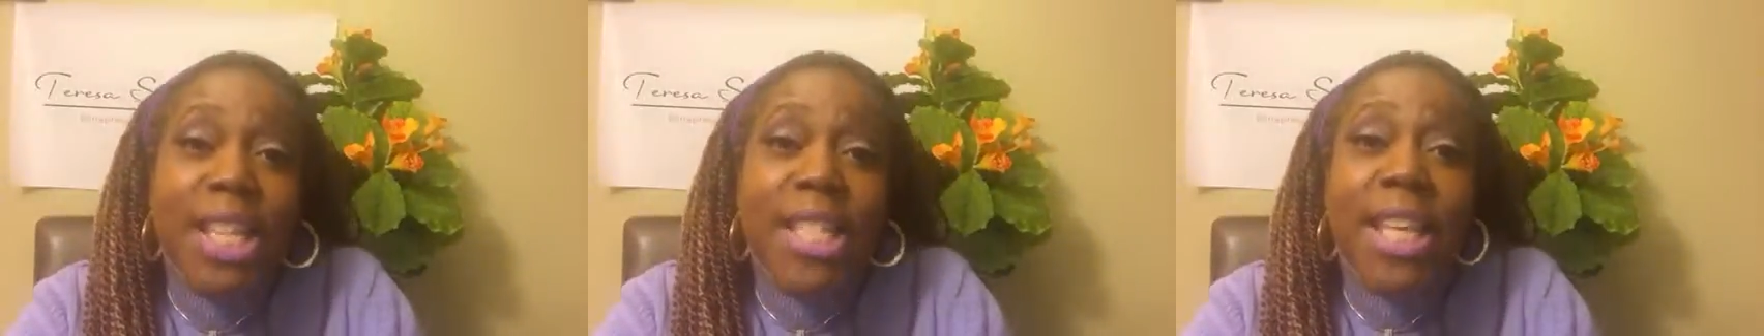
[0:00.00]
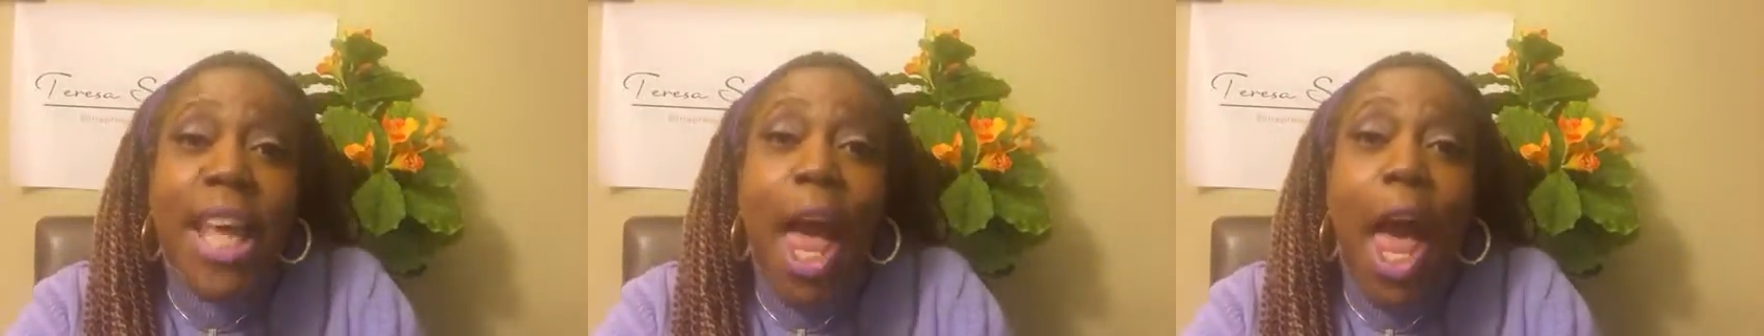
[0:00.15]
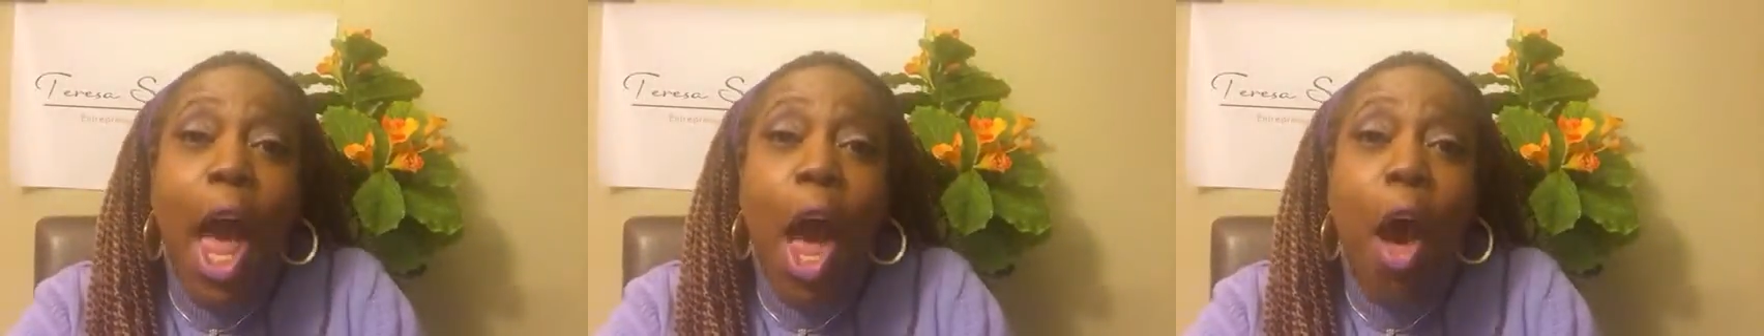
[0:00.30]

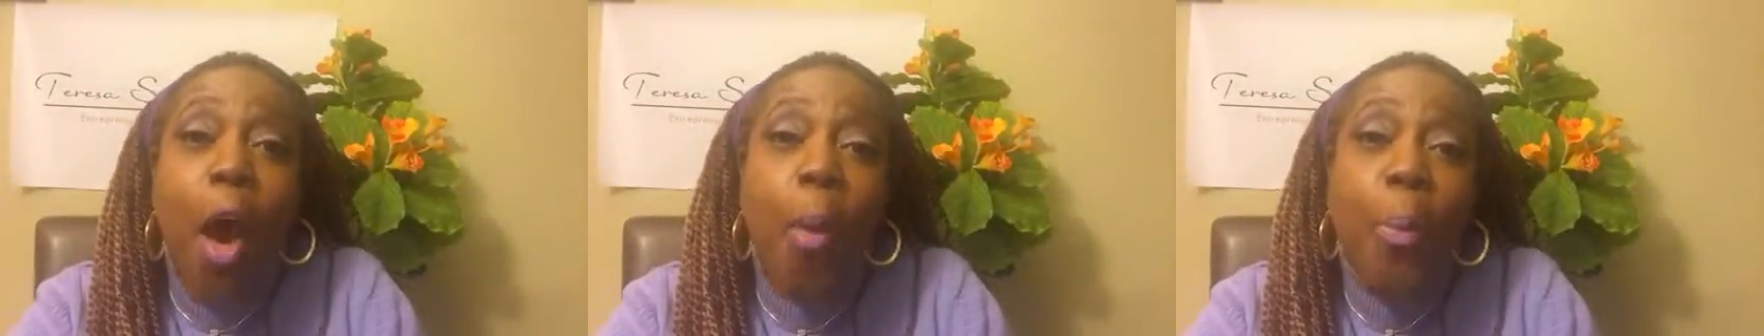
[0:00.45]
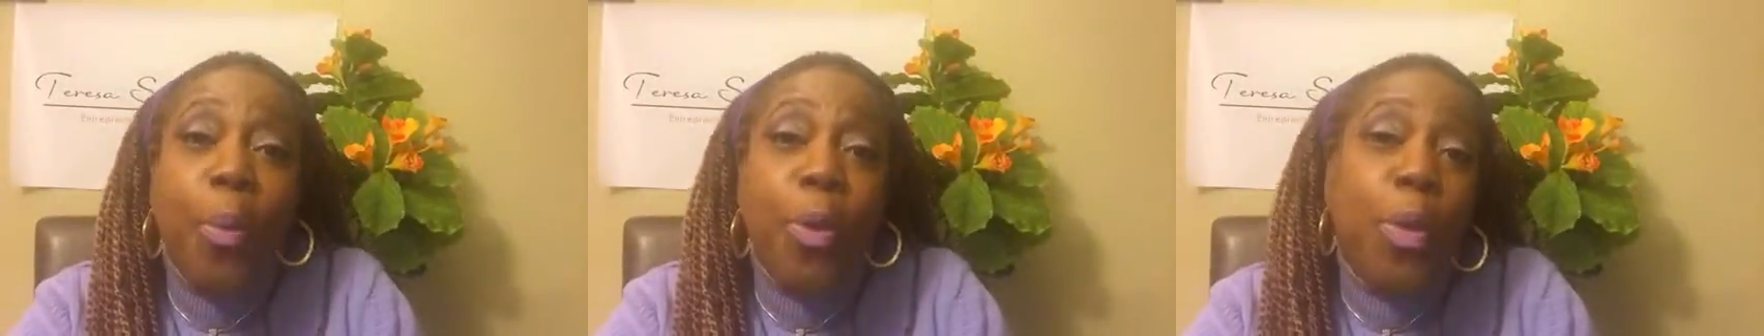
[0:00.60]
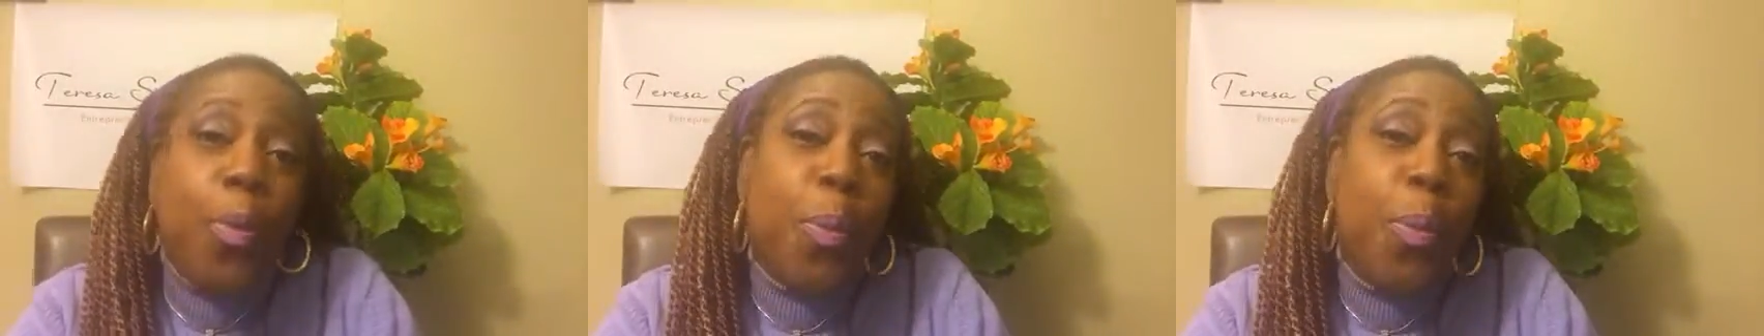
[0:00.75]
to
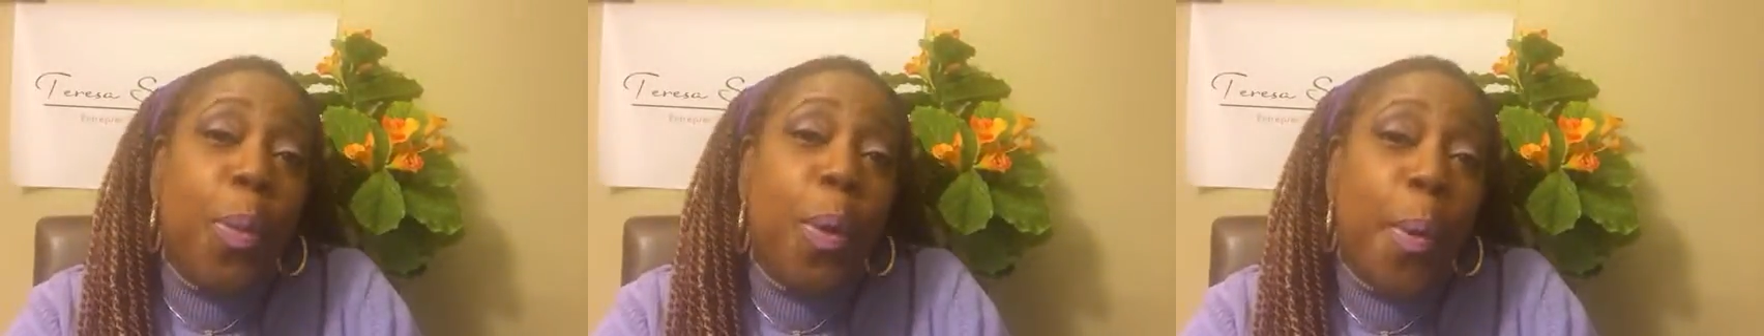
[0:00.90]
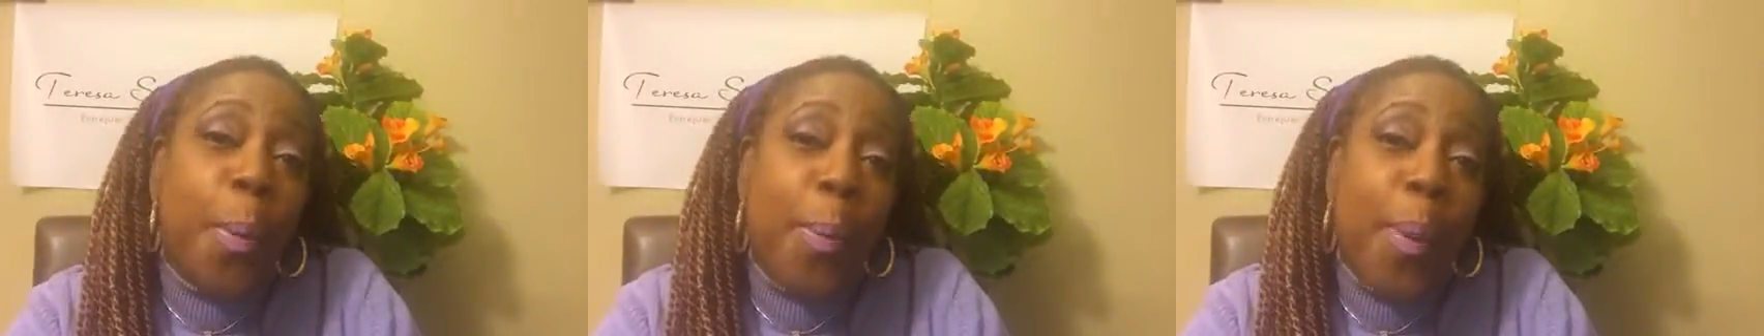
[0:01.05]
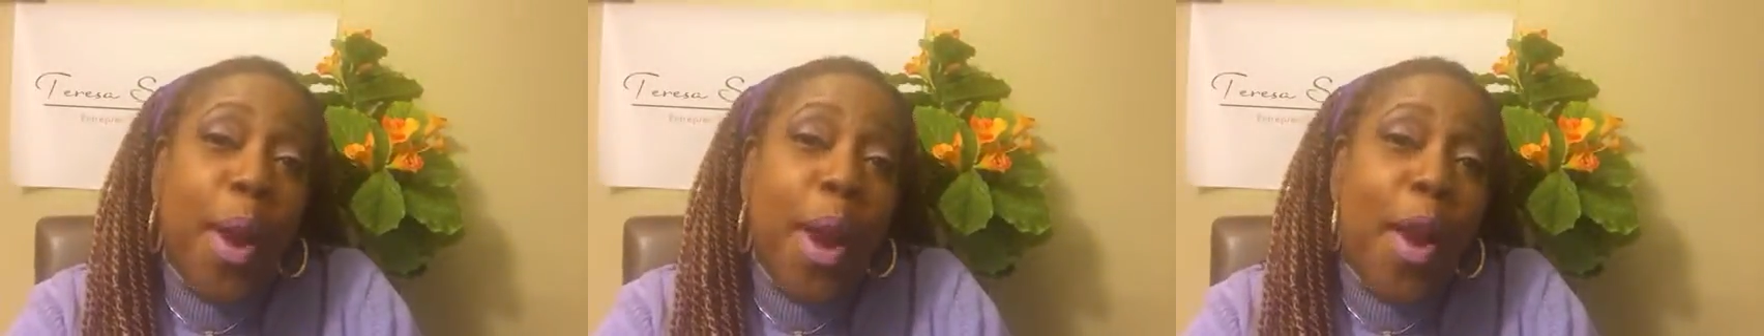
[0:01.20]
help you
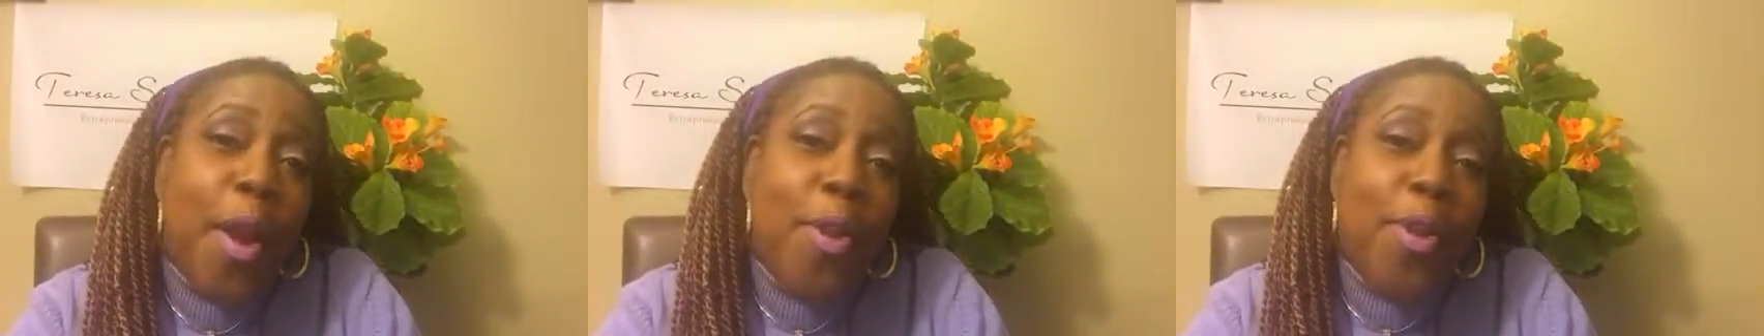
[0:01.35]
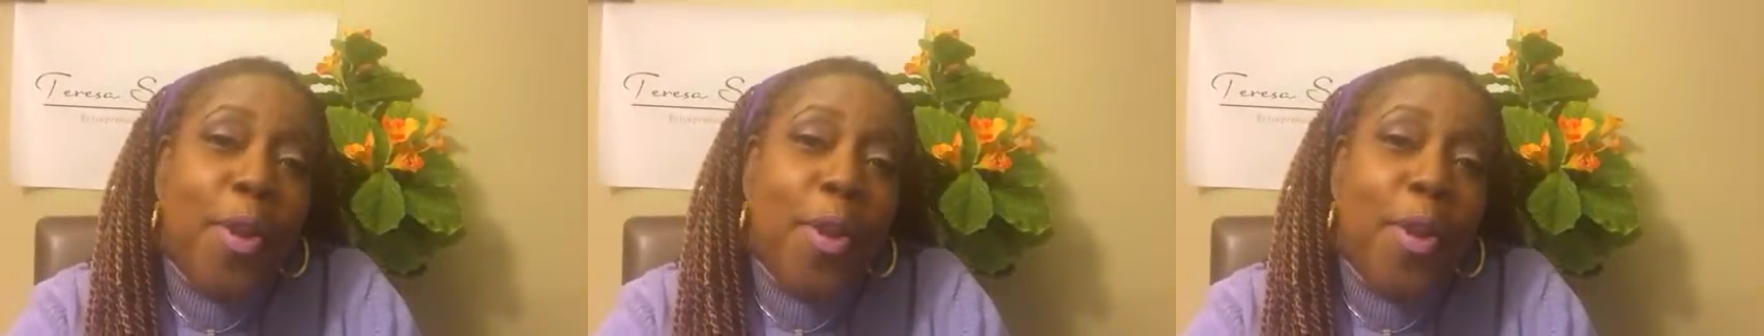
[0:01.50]
prepare